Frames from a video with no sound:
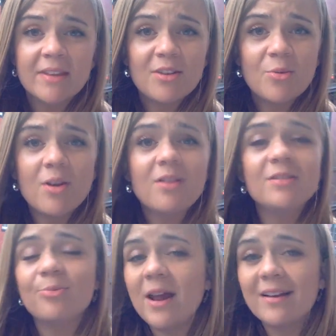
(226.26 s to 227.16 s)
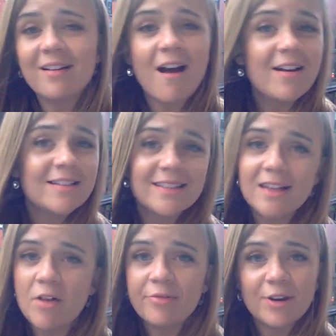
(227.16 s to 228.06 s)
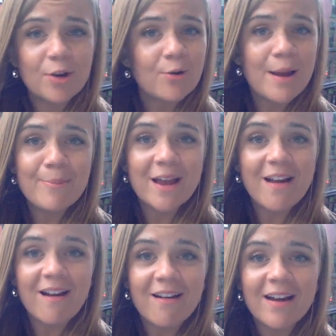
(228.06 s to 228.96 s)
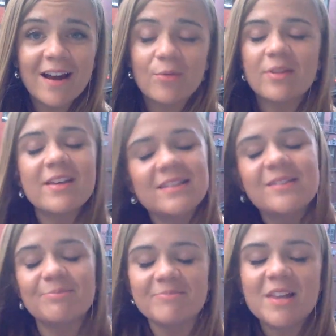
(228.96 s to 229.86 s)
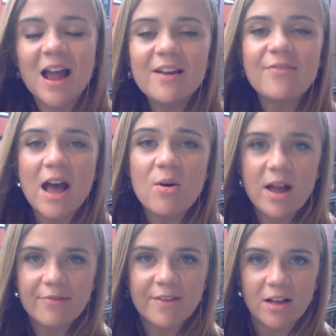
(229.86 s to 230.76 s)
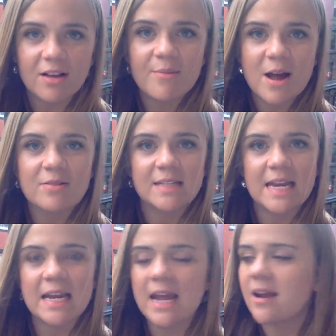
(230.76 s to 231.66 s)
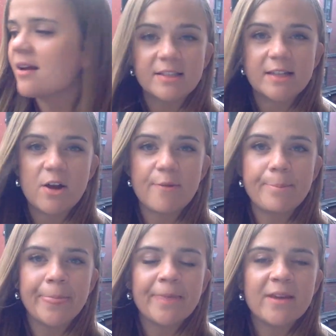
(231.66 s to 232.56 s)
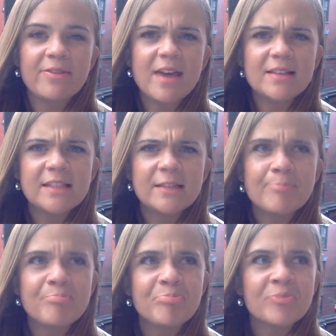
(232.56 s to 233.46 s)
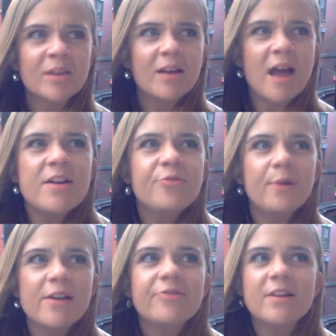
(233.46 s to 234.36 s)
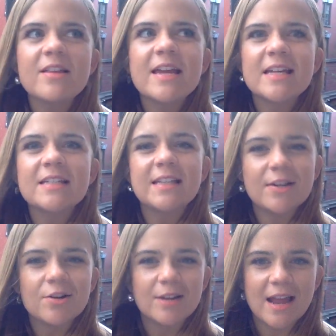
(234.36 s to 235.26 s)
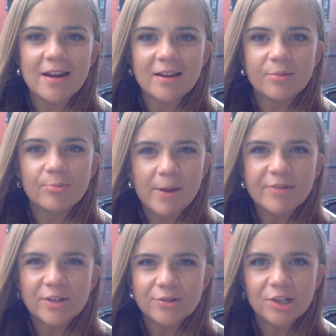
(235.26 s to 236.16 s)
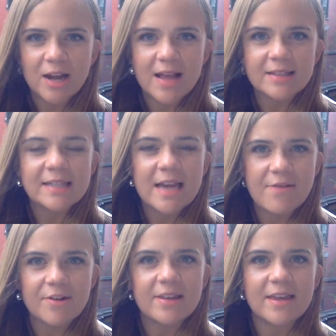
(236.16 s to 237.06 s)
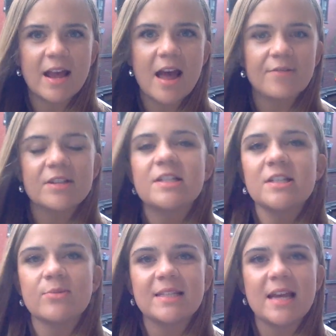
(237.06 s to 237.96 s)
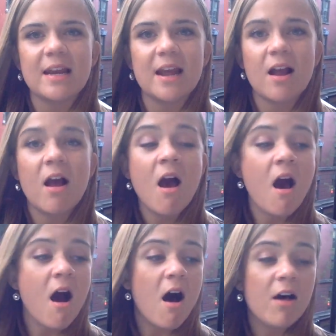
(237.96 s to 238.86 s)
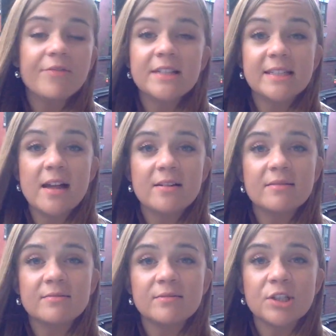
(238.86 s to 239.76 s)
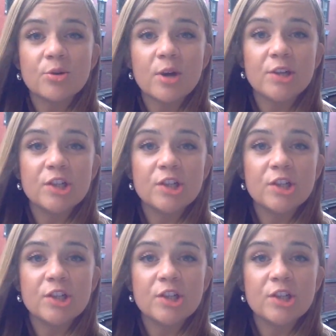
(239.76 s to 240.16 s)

the world went and got itself in a great big hurry. Well, that's kind of how I felt about dating. So that's kind of what I feel like Tinder did. It revolutionized everything having to do with dating. All of a sudden, you could